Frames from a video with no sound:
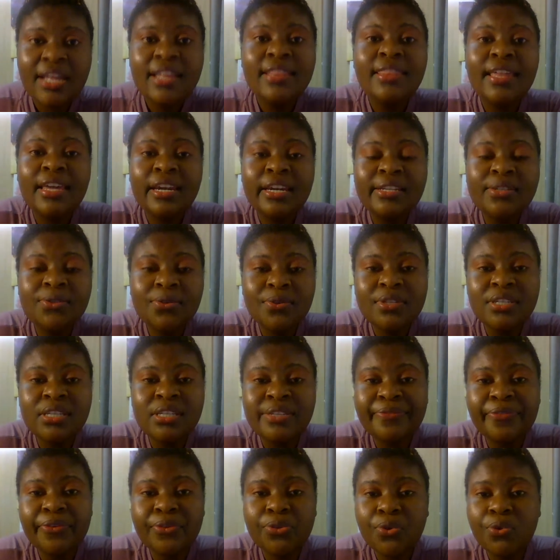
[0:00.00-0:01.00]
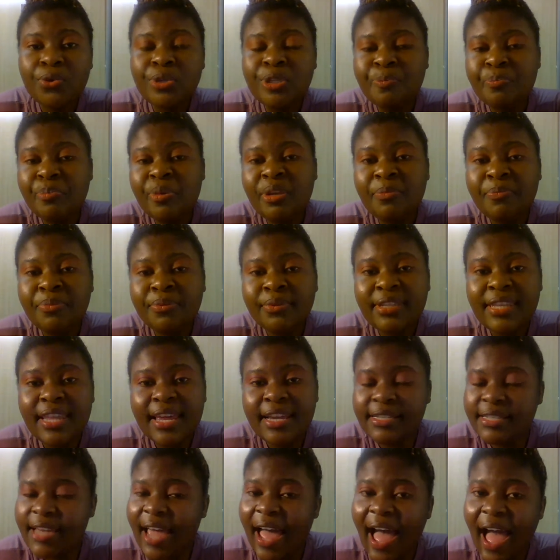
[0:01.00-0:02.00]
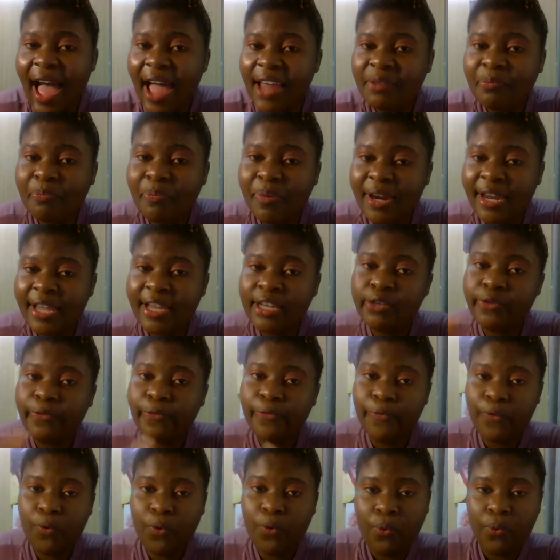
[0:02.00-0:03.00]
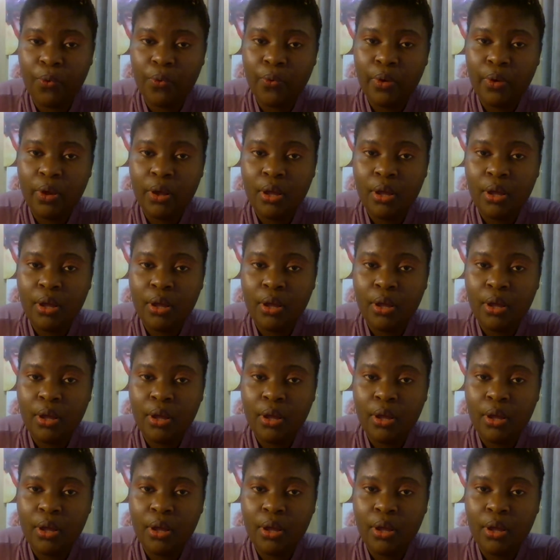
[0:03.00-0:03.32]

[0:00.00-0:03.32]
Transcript: the resources for those people that are unplanned for?